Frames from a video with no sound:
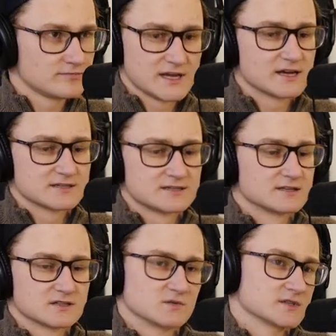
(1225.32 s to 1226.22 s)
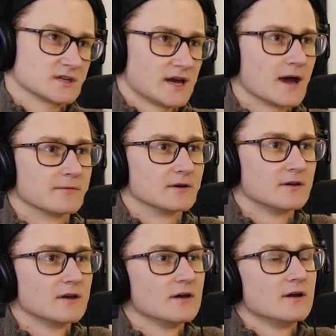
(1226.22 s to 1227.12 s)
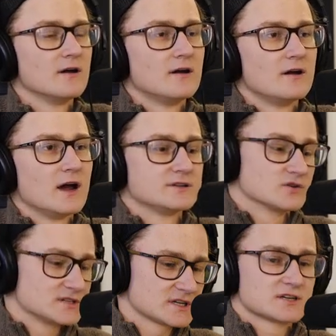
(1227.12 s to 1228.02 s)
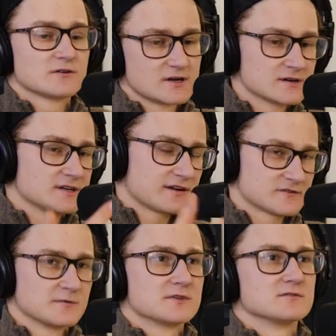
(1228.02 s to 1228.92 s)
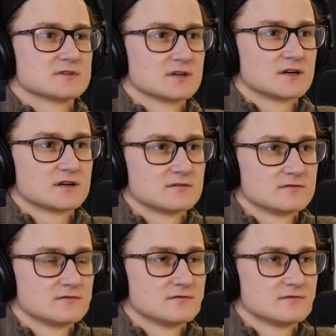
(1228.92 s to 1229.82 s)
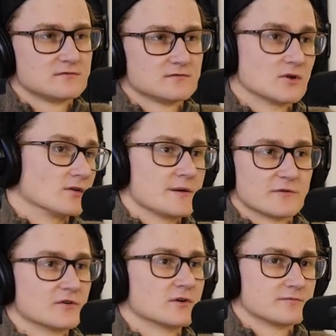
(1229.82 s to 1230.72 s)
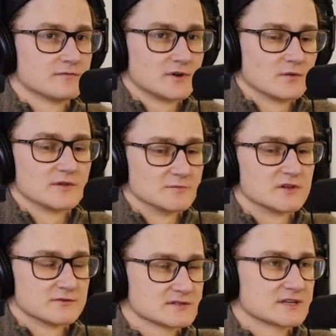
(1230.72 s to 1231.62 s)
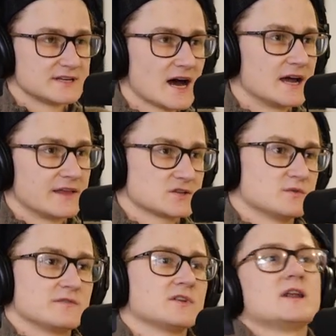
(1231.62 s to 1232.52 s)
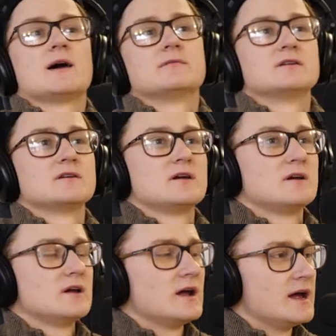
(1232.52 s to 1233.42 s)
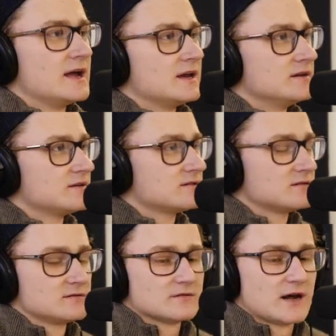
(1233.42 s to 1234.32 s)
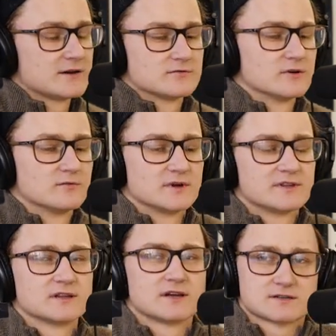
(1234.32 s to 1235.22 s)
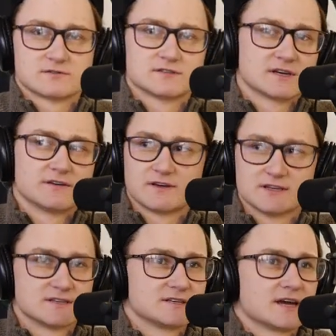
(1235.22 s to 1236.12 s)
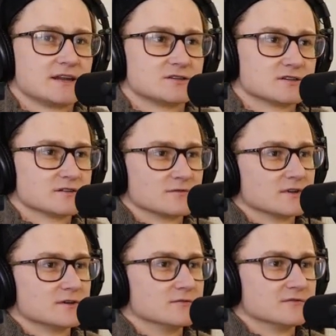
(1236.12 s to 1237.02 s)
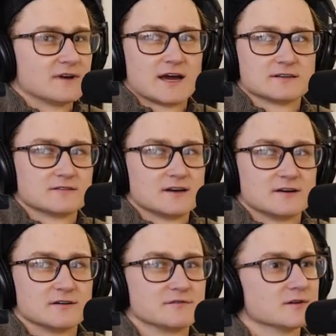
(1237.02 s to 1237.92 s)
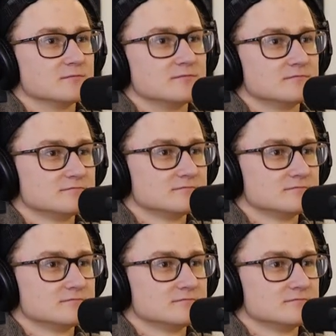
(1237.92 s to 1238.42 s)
because this is what's going to happen. Mm-hmm. And so 600 years after Methuselah, or right before, you know, when Methuselah died, that's when the flood happened. And I don't know what theological significance this had. It's just a really cool fact that I heard from